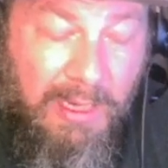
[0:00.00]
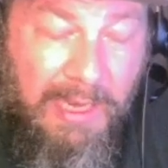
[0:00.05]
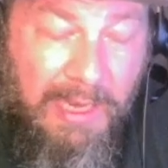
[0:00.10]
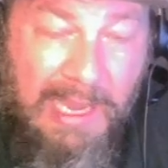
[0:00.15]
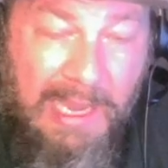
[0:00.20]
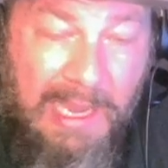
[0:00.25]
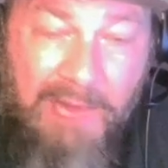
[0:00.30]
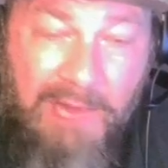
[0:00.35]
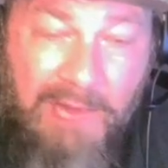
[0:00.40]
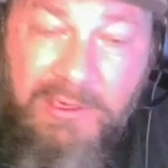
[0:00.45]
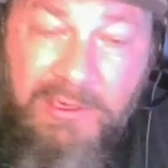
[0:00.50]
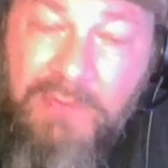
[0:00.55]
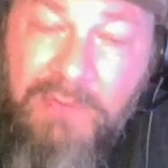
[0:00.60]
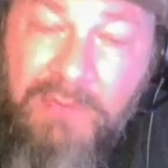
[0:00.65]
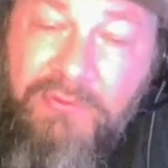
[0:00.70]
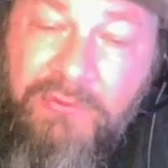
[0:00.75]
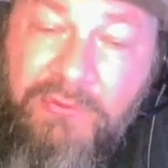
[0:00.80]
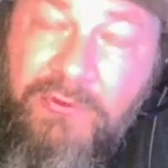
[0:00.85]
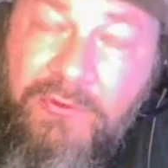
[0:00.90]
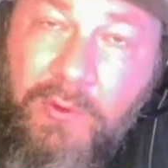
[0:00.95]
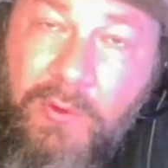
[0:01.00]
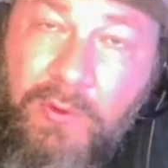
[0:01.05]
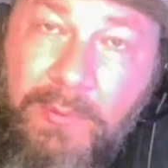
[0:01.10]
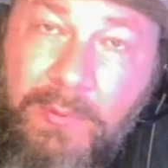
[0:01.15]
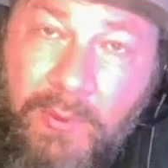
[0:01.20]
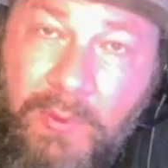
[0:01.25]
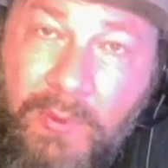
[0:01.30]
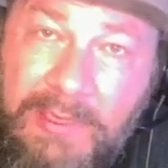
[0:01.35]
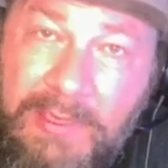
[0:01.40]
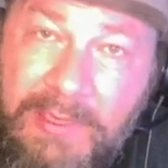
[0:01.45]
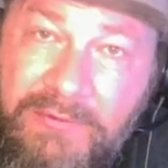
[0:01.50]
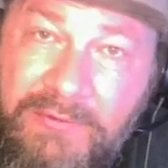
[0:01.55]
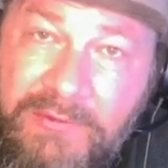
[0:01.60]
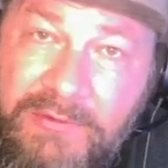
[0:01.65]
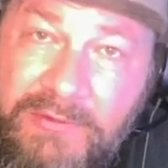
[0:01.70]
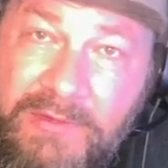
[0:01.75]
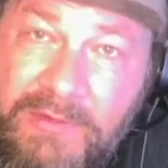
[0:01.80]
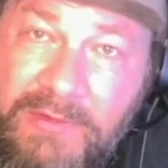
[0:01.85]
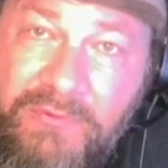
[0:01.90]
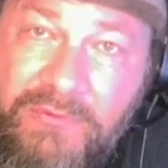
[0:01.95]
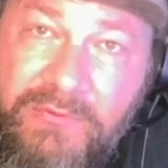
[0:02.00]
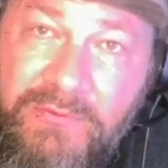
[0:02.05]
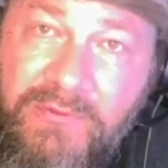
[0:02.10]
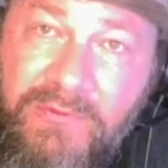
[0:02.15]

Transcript: how do you score points? Because